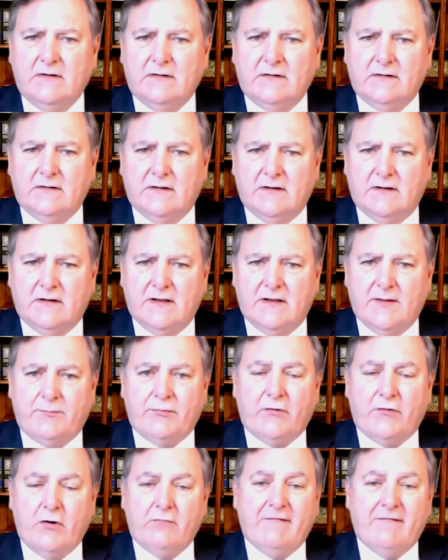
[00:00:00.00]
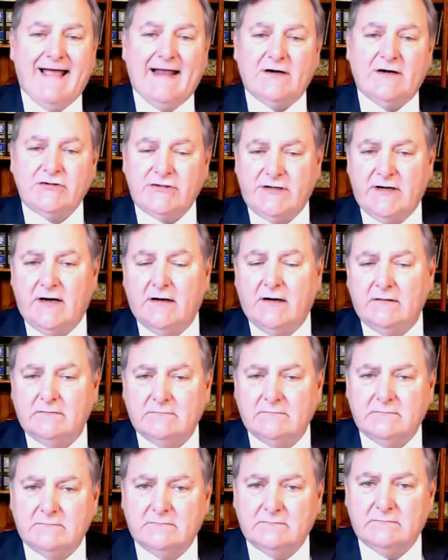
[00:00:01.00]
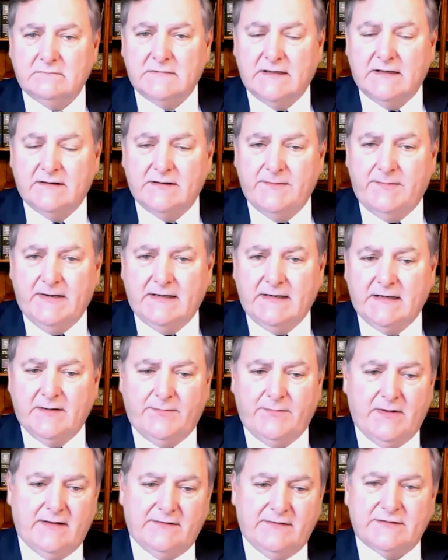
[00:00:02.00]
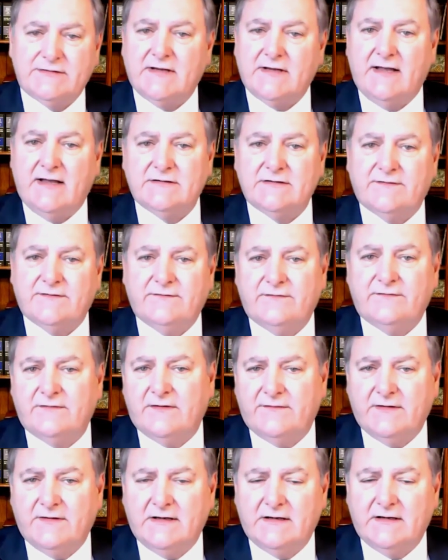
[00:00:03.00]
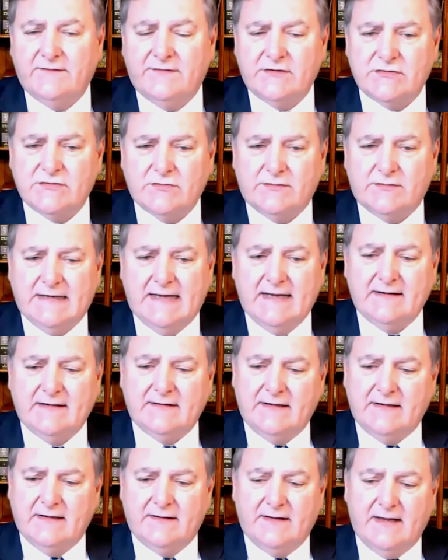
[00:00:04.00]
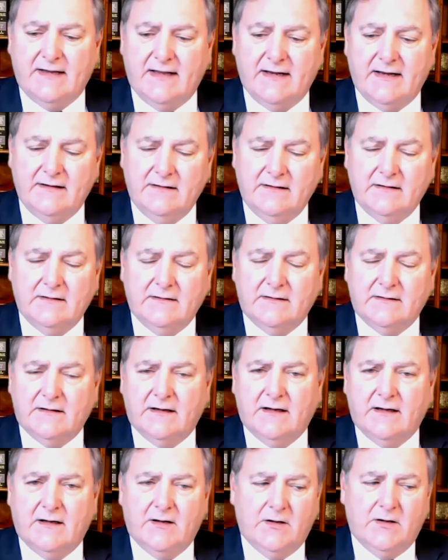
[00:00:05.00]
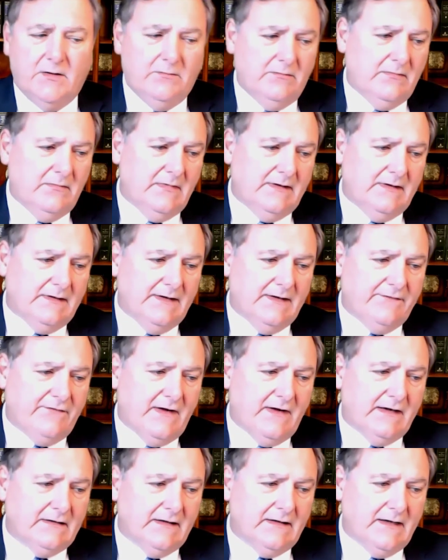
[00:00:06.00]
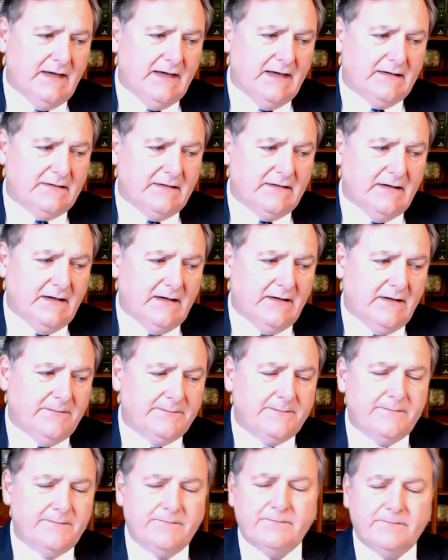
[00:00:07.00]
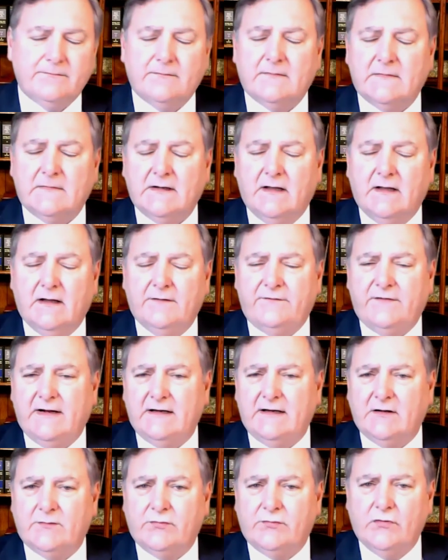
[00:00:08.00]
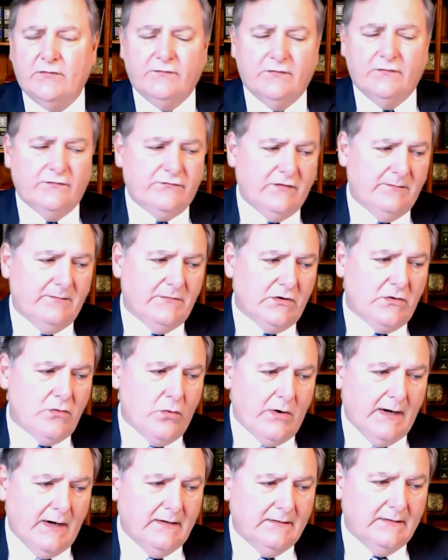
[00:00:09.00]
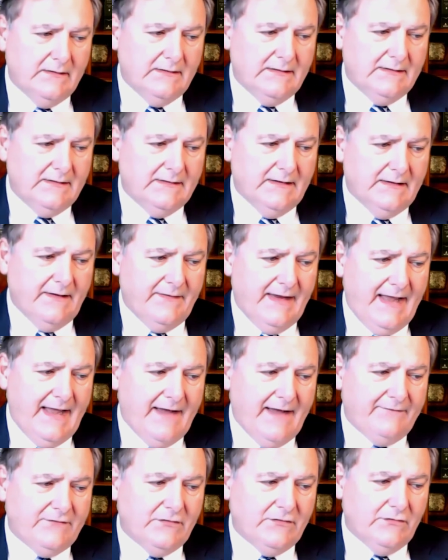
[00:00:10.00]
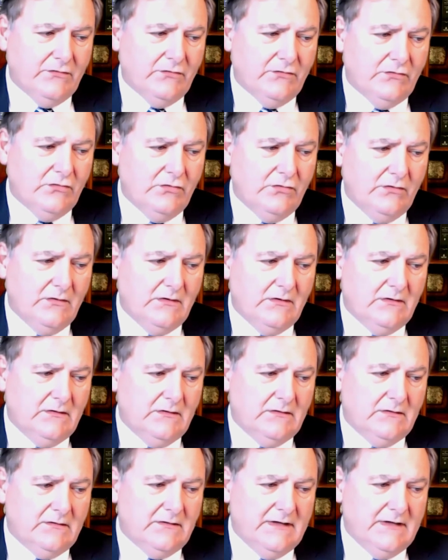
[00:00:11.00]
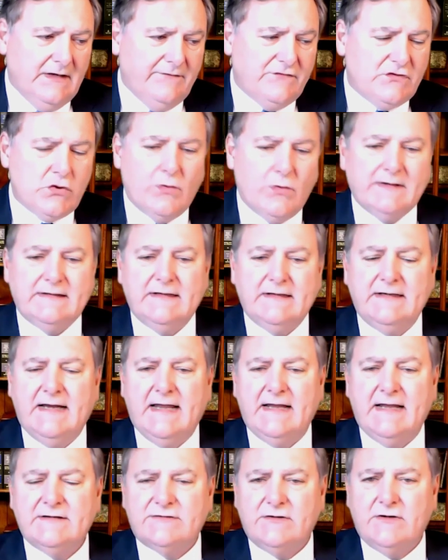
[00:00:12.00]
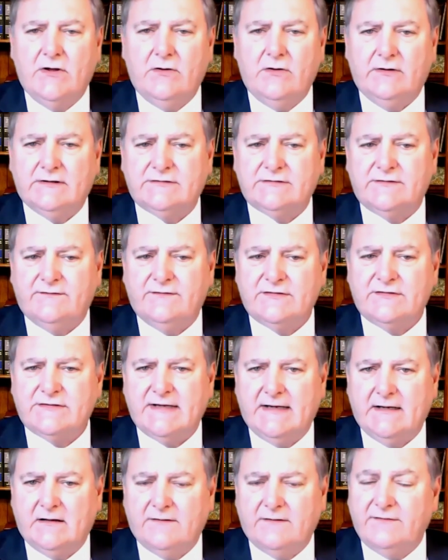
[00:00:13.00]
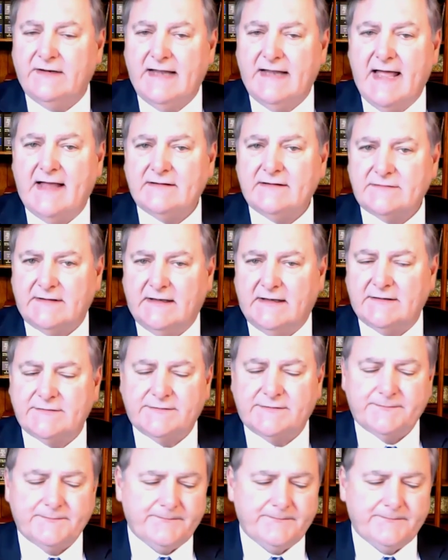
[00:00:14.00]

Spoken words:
a pro rata share, depending upon the size of the individual debt. And they finally get final approval from the court. And they have to give 20 days notice of the sale of the assets.